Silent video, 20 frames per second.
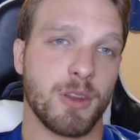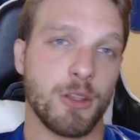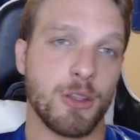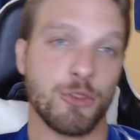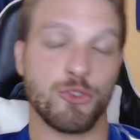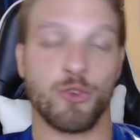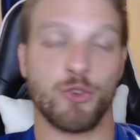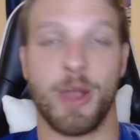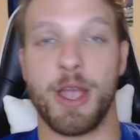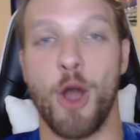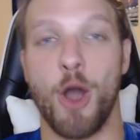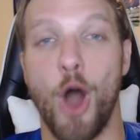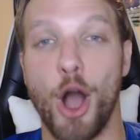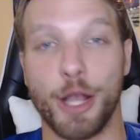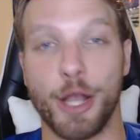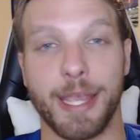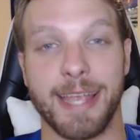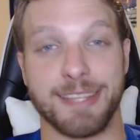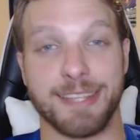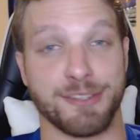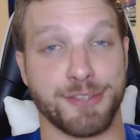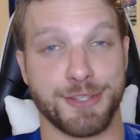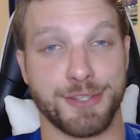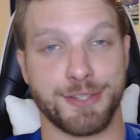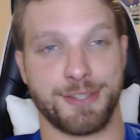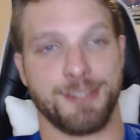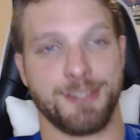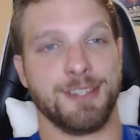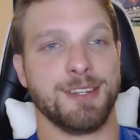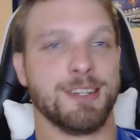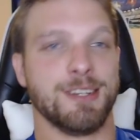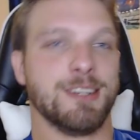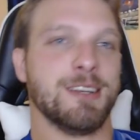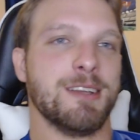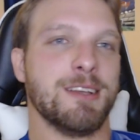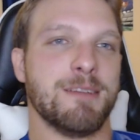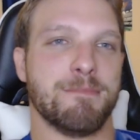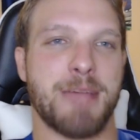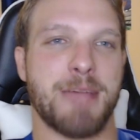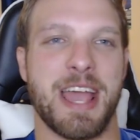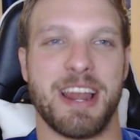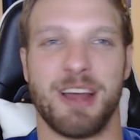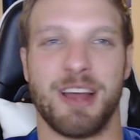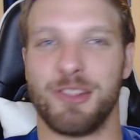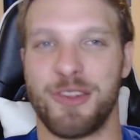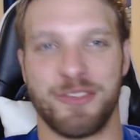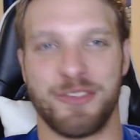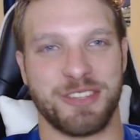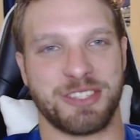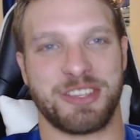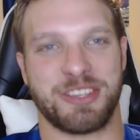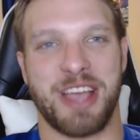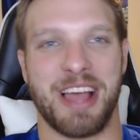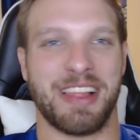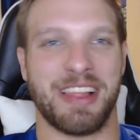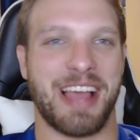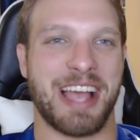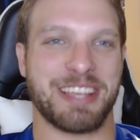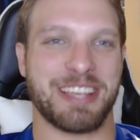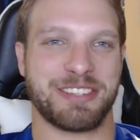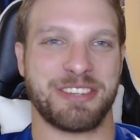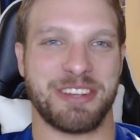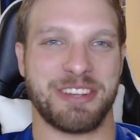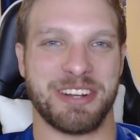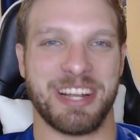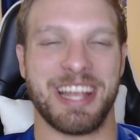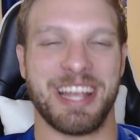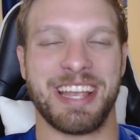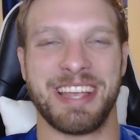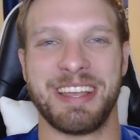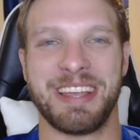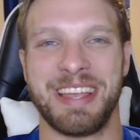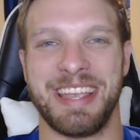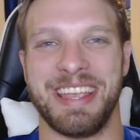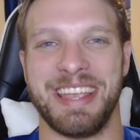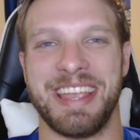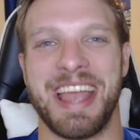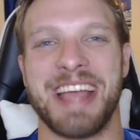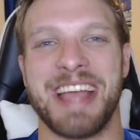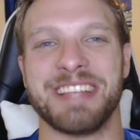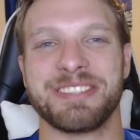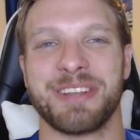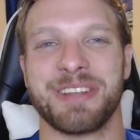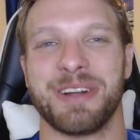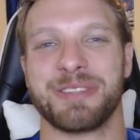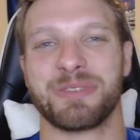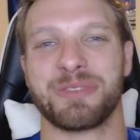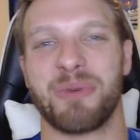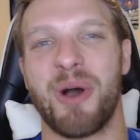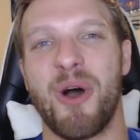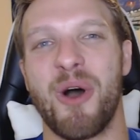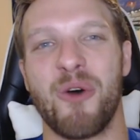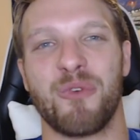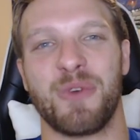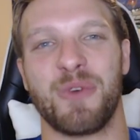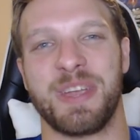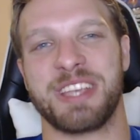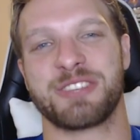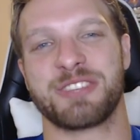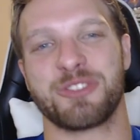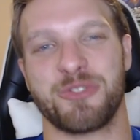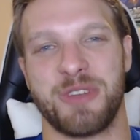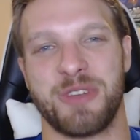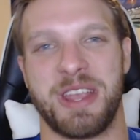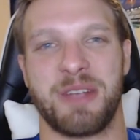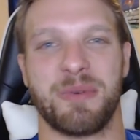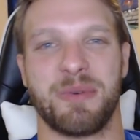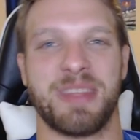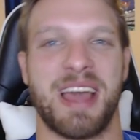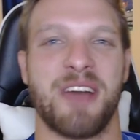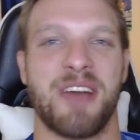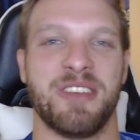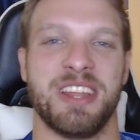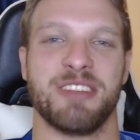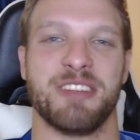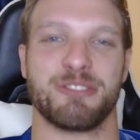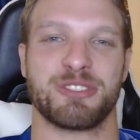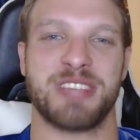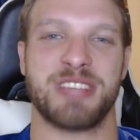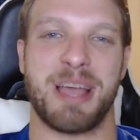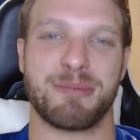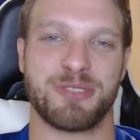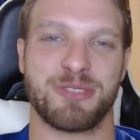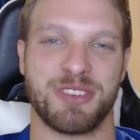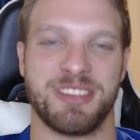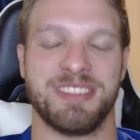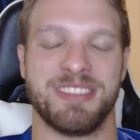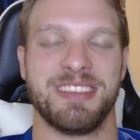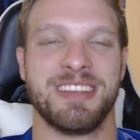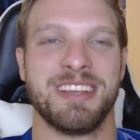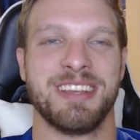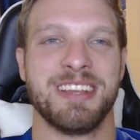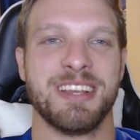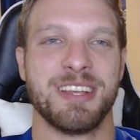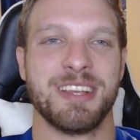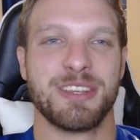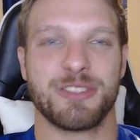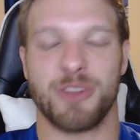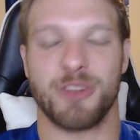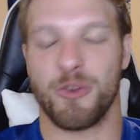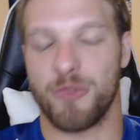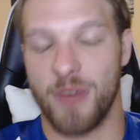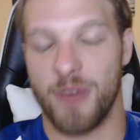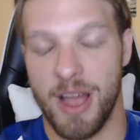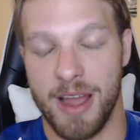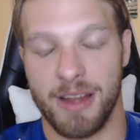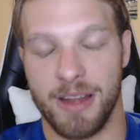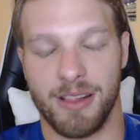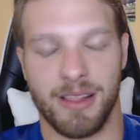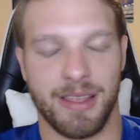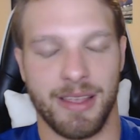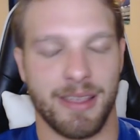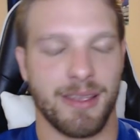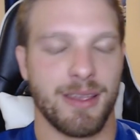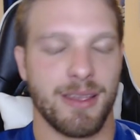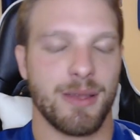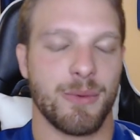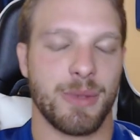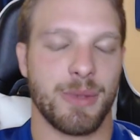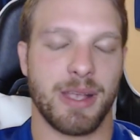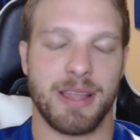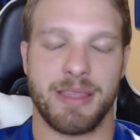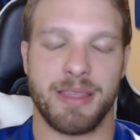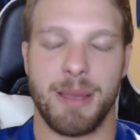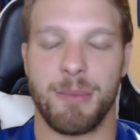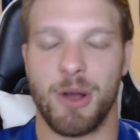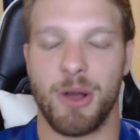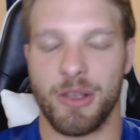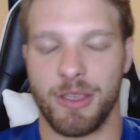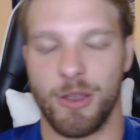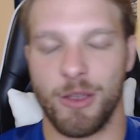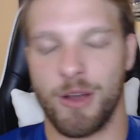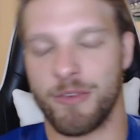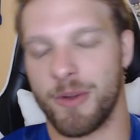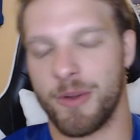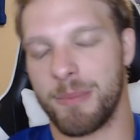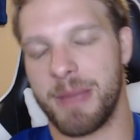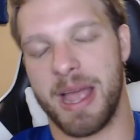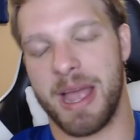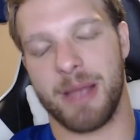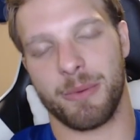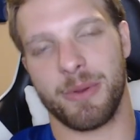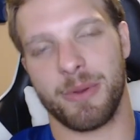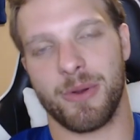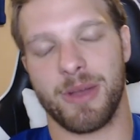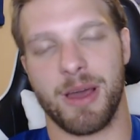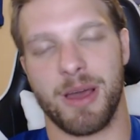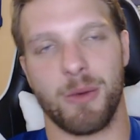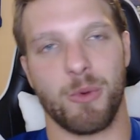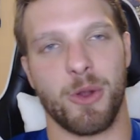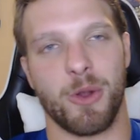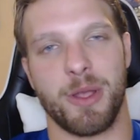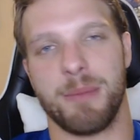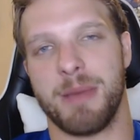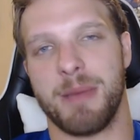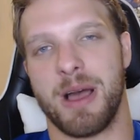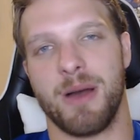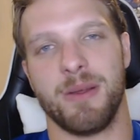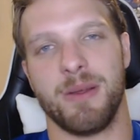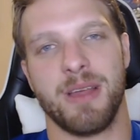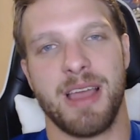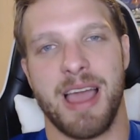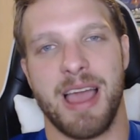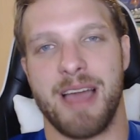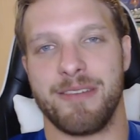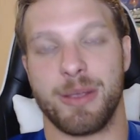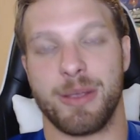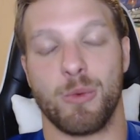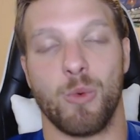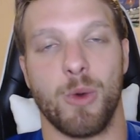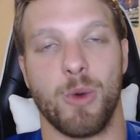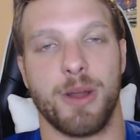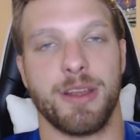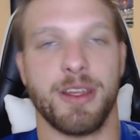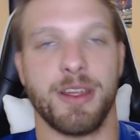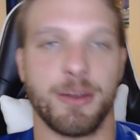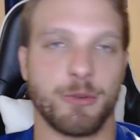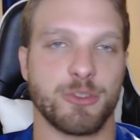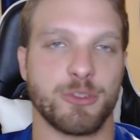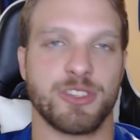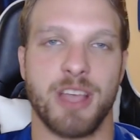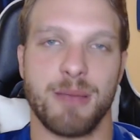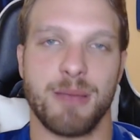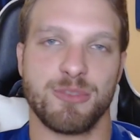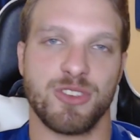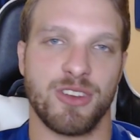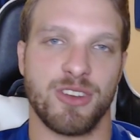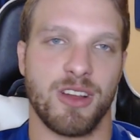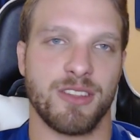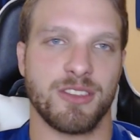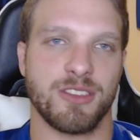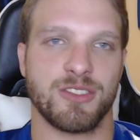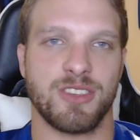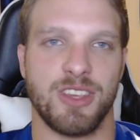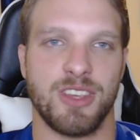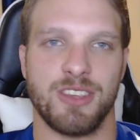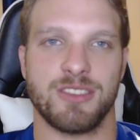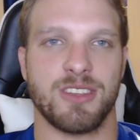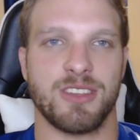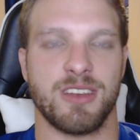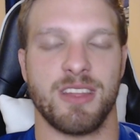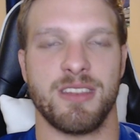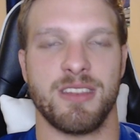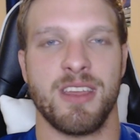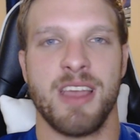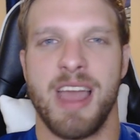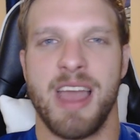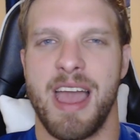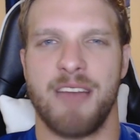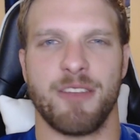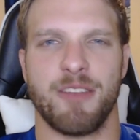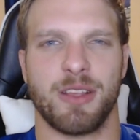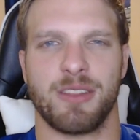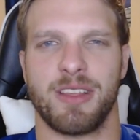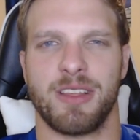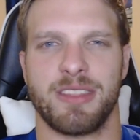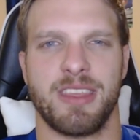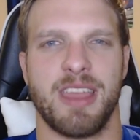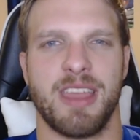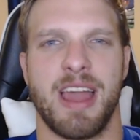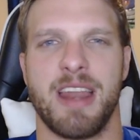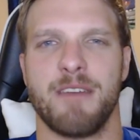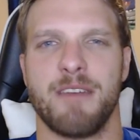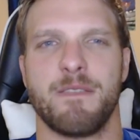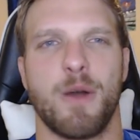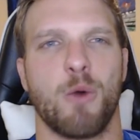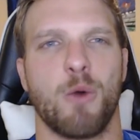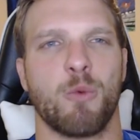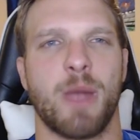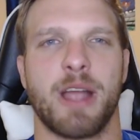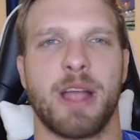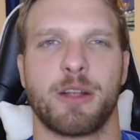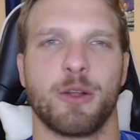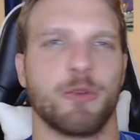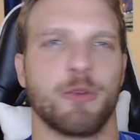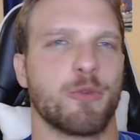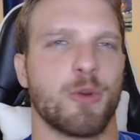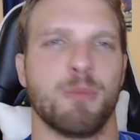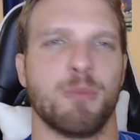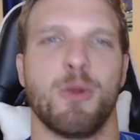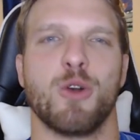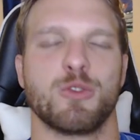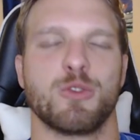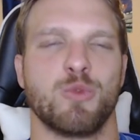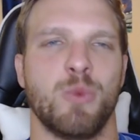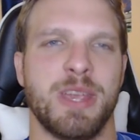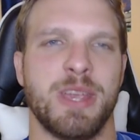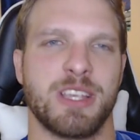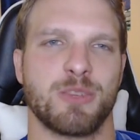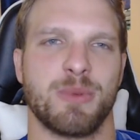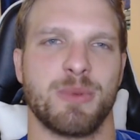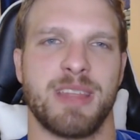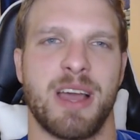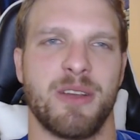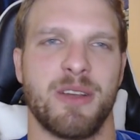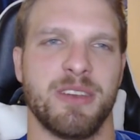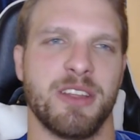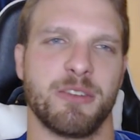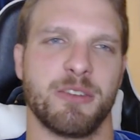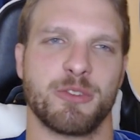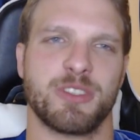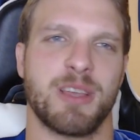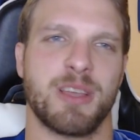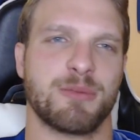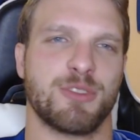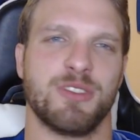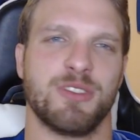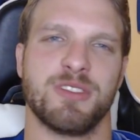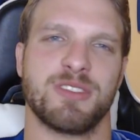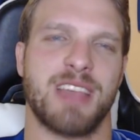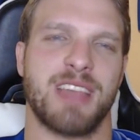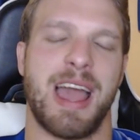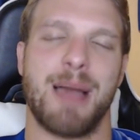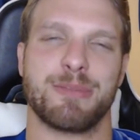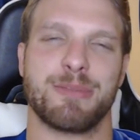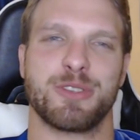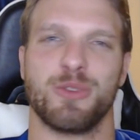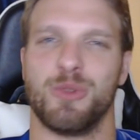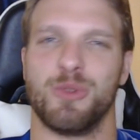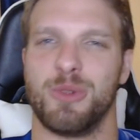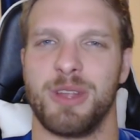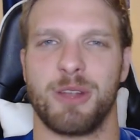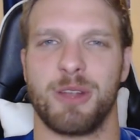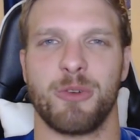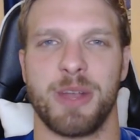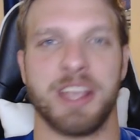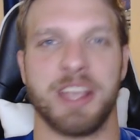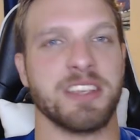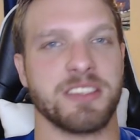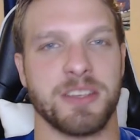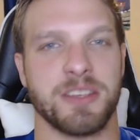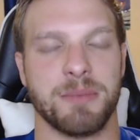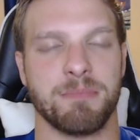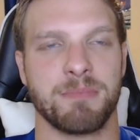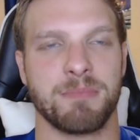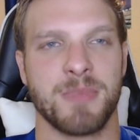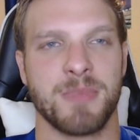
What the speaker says: Trey Hawkins, man, I love this guy last year. He ends our 12-week streak without an interception. So finally, we got that monkey off our back. We don't got to worry about having one interception on the season and having like the NFL record for most weeks without an interception is absolutely crazy.